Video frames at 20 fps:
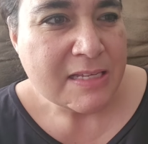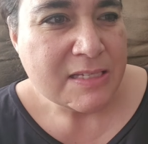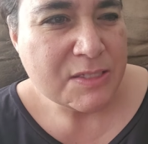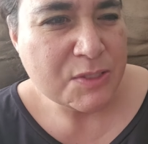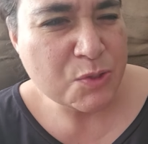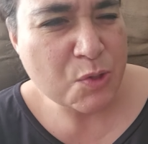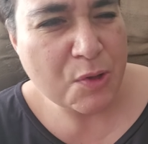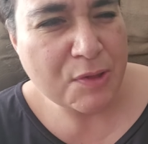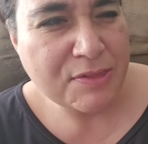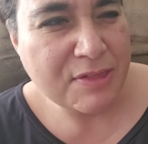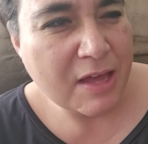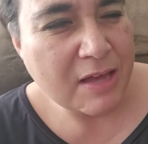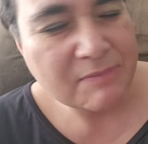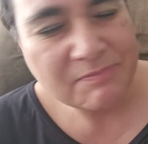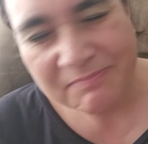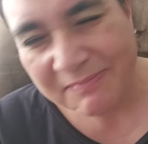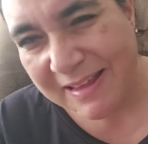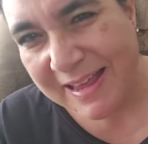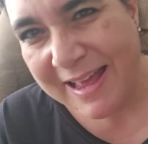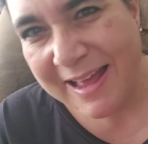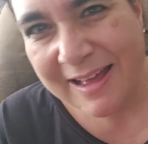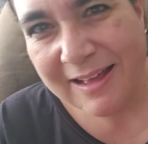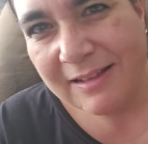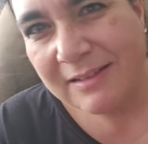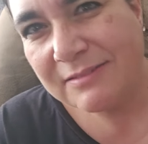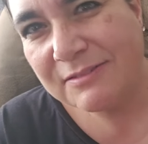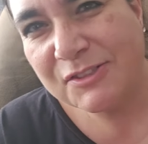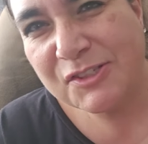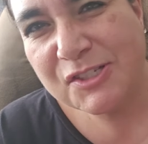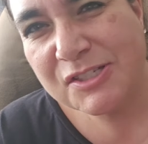So I thought, nah,
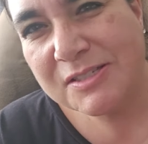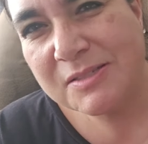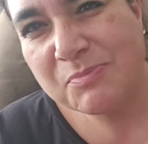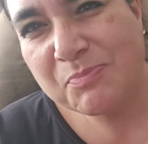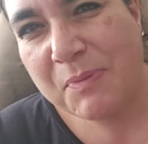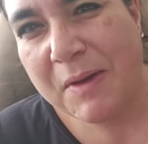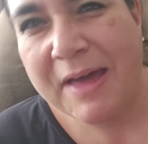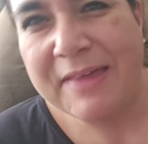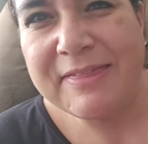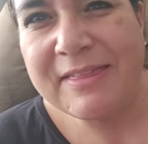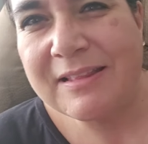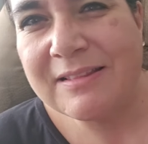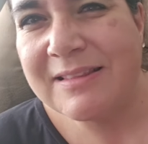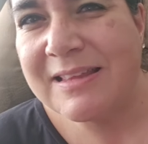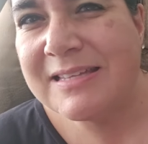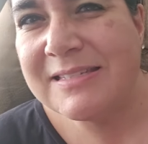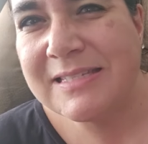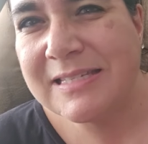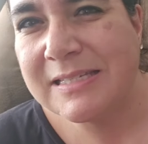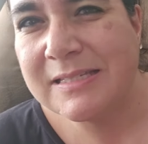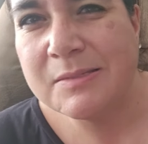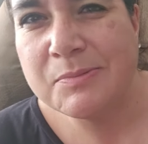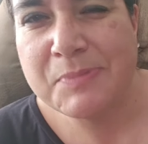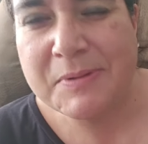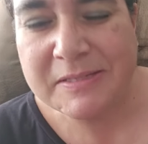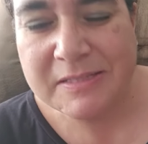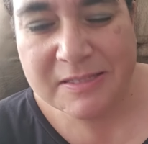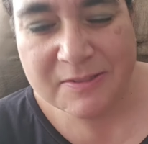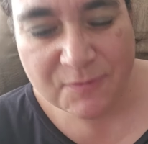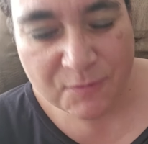I'll just buy the less
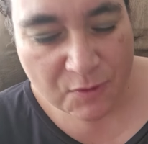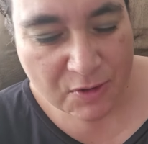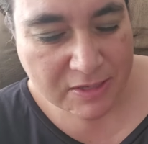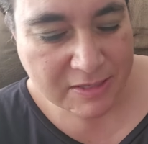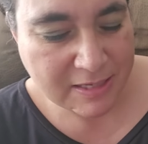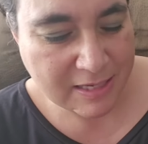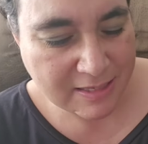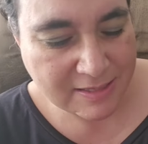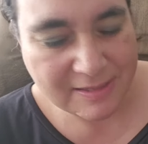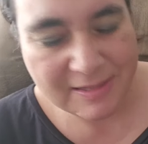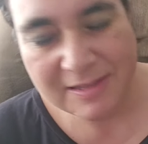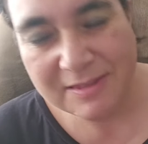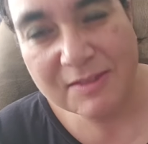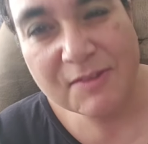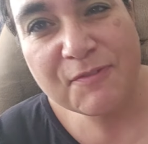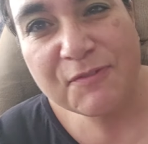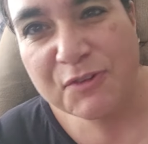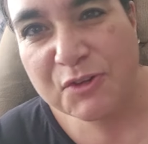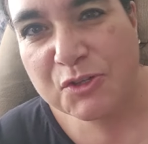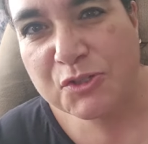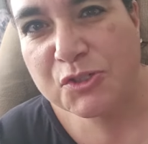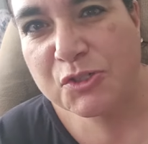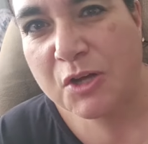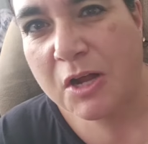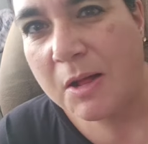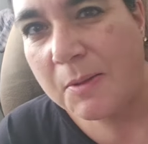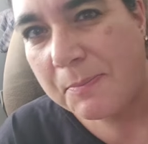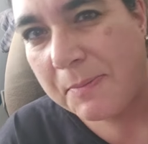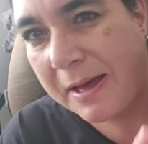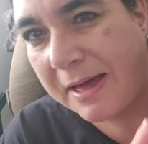expensive one, and in the future,
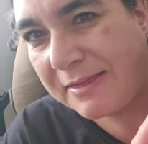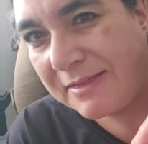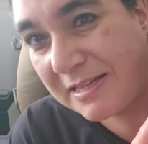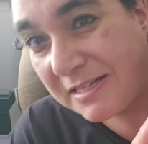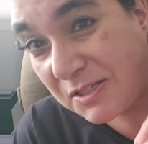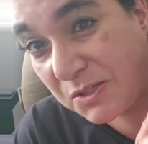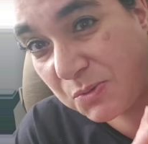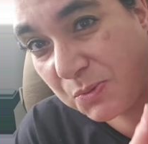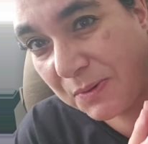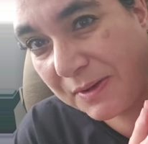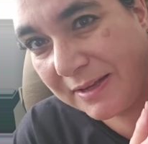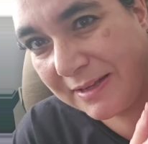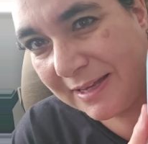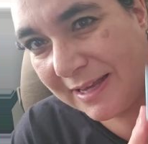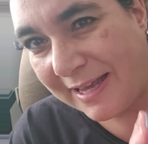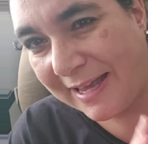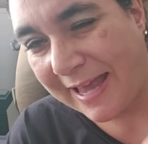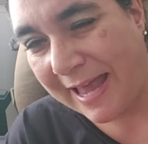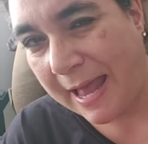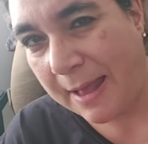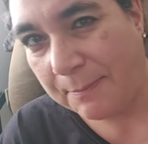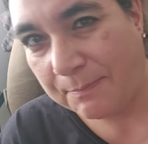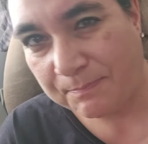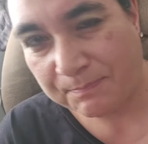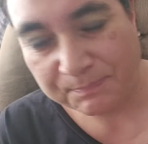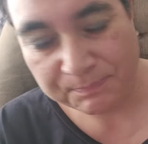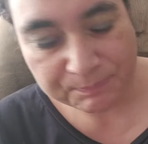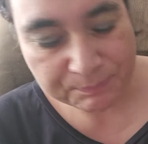I'll buy this one again.